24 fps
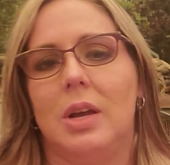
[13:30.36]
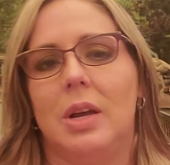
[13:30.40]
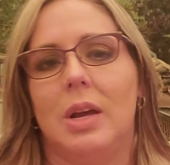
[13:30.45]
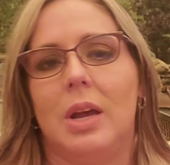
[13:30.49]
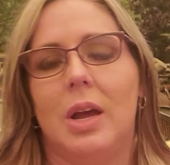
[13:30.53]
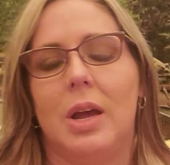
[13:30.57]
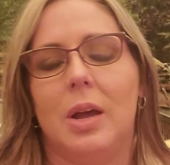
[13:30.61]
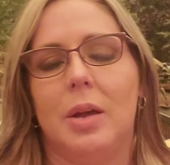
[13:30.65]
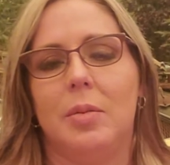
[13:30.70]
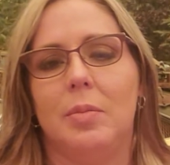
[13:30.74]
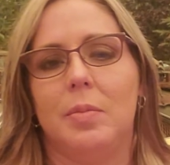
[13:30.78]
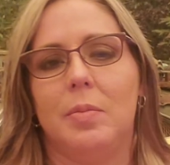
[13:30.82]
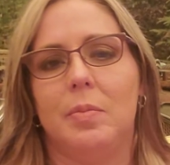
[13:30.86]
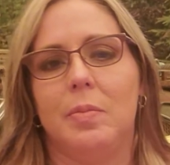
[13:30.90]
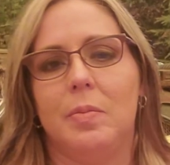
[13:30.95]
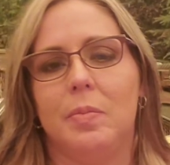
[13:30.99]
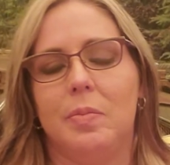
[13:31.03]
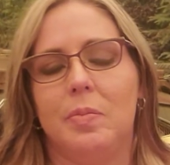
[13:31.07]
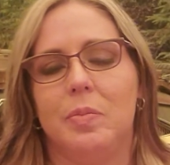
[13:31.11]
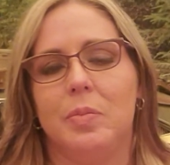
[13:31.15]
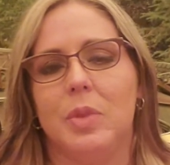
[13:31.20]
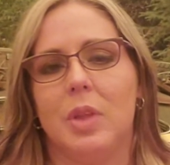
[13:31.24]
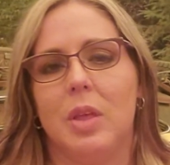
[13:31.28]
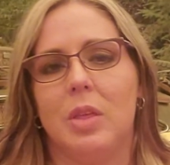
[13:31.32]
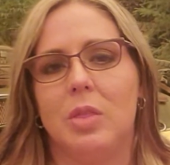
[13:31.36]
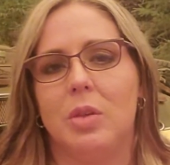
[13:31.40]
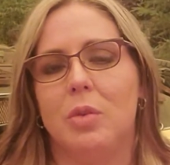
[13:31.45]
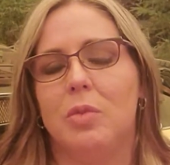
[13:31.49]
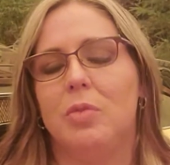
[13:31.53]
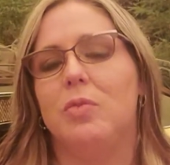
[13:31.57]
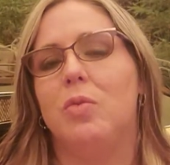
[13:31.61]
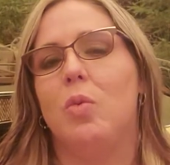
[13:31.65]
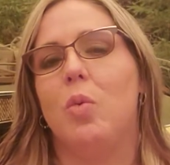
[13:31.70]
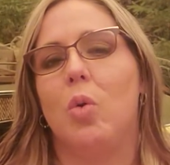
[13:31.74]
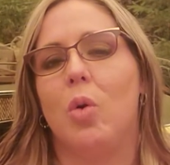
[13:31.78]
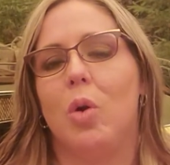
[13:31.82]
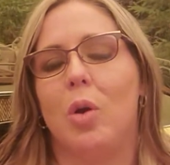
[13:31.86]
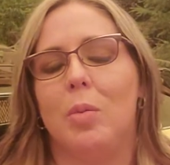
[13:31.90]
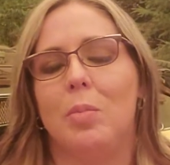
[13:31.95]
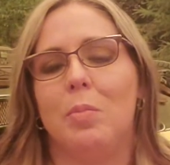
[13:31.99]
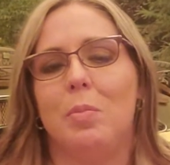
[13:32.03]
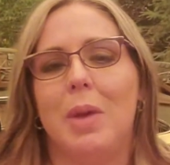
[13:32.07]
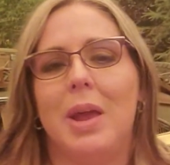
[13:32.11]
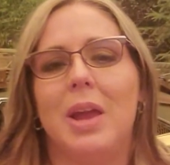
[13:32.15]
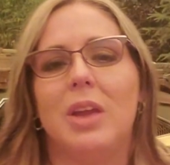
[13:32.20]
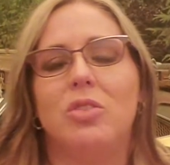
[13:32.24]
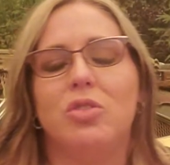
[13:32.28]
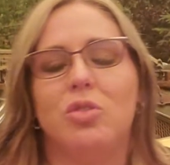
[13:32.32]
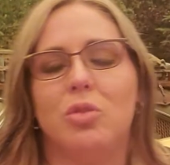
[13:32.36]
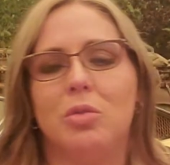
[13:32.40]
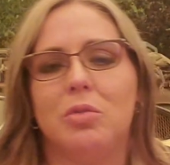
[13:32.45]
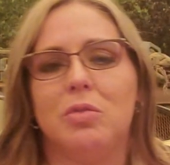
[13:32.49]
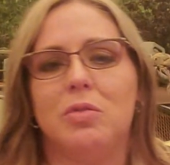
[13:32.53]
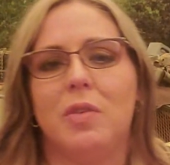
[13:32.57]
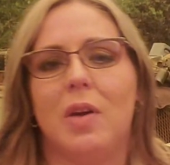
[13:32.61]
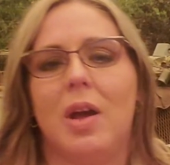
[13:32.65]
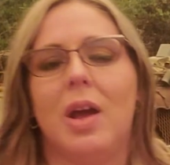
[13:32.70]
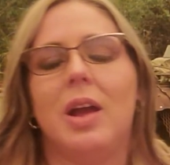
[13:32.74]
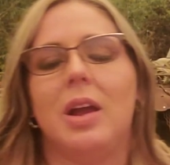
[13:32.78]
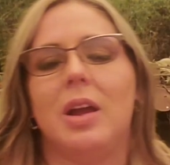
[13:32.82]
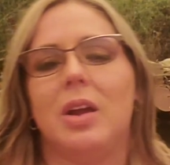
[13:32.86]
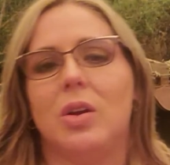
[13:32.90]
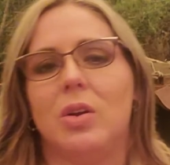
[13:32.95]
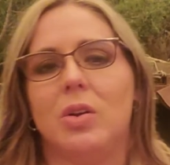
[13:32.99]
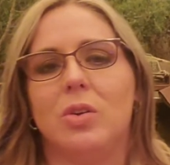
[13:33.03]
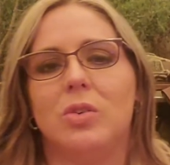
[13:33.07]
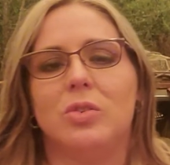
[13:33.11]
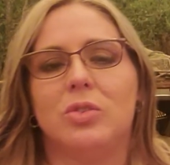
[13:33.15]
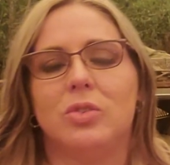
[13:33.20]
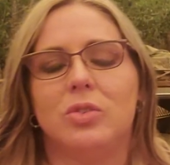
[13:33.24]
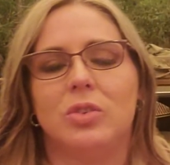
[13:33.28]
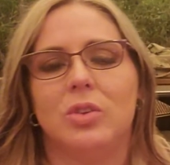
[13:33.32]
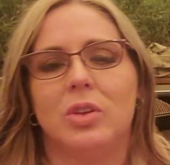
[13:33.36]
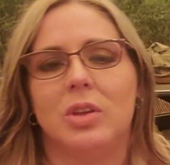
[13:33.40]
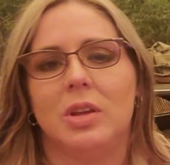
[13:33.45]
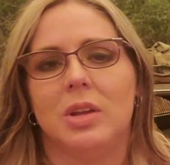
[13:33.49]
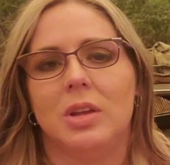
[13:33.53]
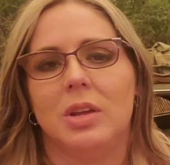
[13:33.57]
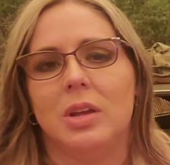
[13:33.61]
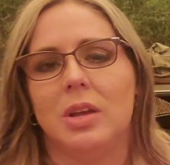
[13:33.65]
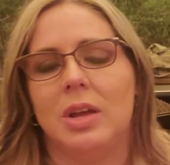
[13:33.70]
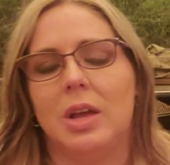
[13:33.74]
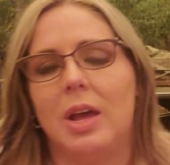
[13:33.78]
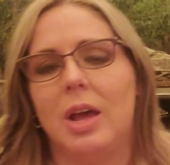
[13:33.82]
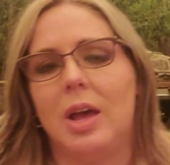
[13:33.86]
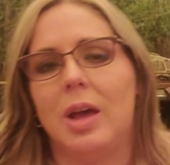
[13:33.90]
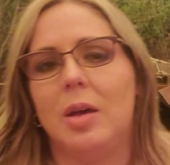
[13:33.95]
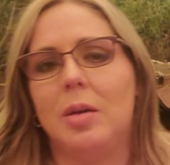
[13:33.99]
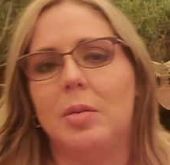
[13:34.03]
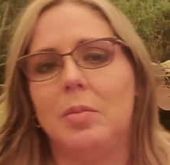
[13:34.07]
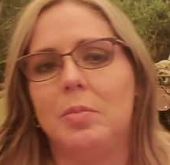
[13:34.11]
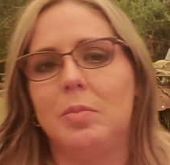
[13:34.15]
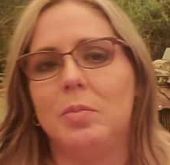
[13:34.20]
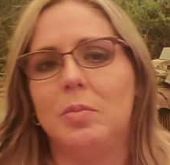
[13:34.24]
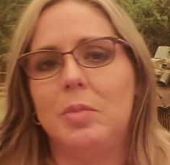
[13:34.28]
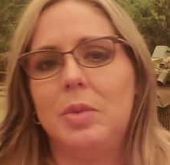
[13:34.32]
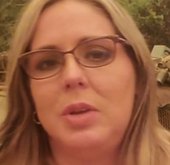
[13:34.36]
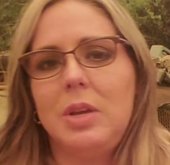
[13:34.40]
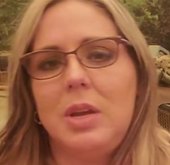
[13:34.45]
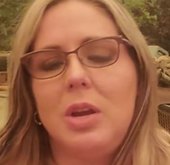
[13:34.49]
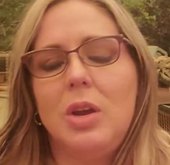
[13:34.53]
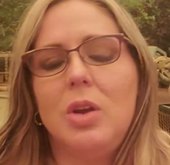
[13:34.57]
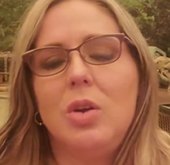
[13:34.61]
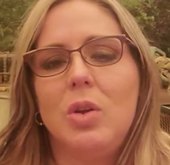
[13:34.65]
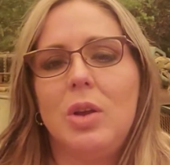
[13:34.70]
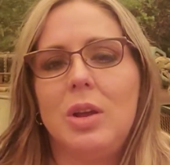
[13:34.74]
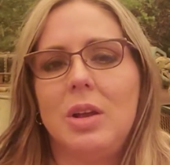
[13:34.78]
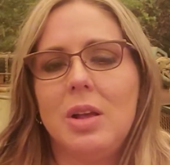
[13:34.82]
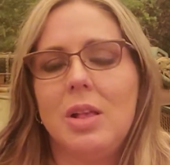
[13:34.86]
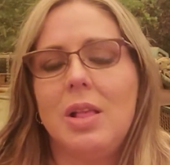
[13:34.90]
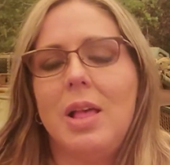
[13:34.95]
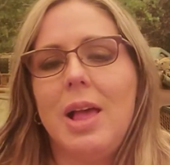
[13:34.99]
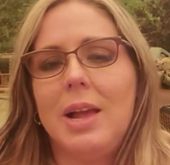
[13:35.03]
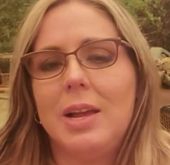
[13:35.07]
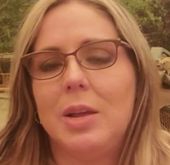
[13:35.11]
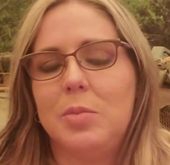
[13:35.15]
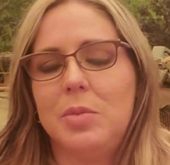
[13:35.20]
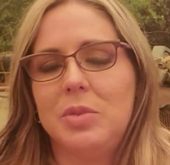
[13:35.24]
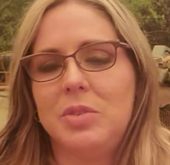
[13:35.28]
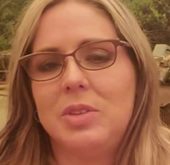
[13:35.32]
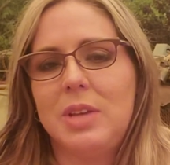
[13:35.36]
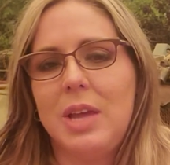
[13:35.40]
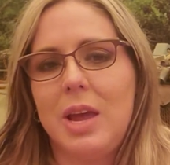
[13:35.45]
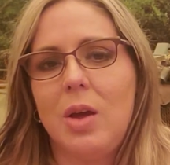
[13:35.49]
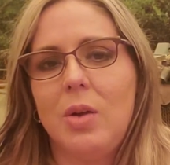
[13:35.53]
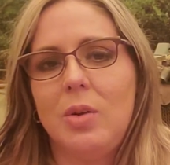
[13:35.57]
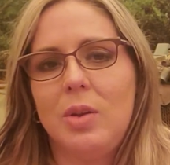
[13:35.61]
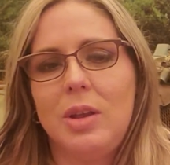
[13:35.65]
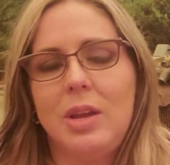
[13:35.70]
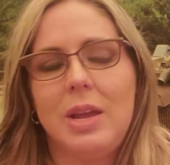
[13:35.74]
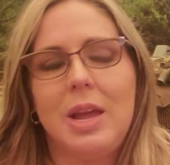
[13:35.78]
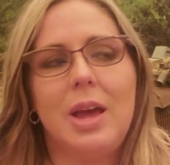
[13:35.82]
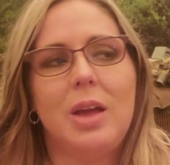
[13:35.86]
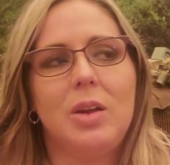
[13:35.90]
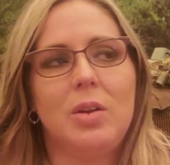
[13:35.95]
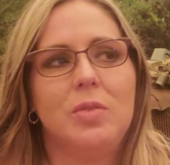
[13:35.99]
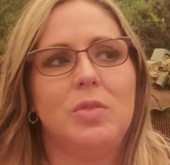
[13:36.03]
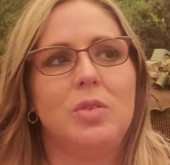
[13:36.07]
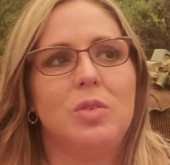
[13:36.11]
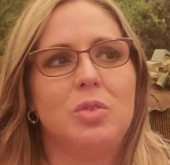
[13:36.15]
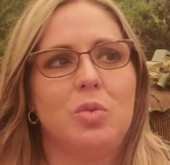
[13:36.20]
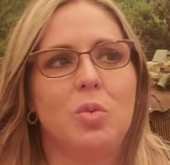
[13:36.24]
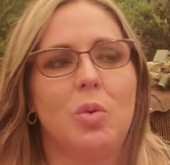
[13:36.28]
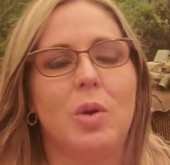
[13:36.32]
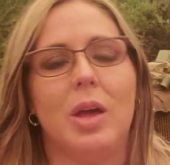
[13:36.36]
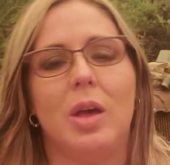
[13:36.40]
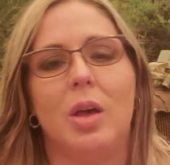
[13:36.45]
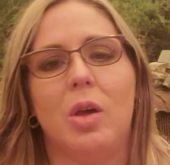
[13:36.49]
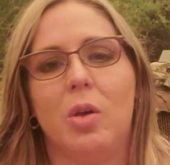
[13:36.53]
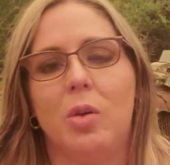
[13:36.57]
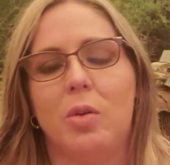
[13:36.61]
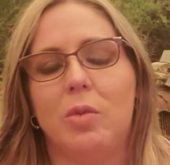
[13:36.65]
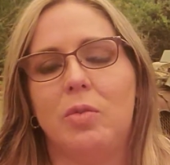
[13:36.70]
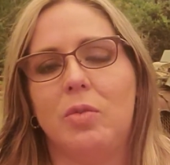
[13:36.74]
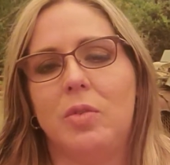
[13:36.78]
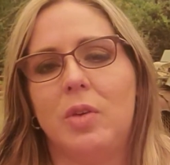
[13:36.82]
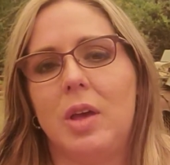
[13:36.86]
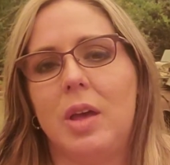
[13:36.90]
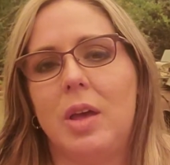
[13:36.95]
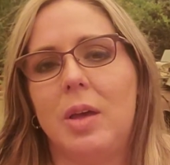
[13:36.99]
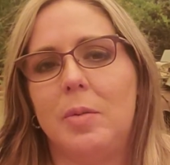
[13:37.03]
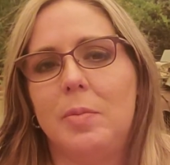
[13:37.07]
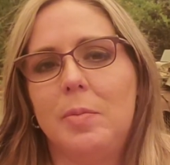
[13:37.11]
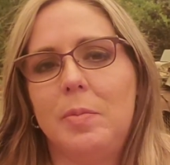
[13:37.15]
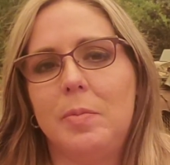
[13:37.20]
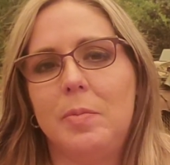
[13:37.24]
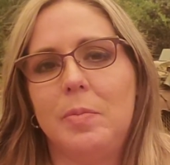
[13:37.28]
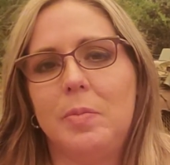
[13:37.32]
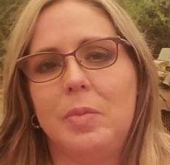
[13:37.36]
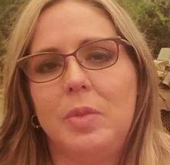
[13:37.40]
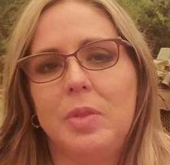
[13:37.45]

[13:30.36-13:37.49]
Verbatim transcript: um, the four major fires um, here in Clackamas County out of the 12 um,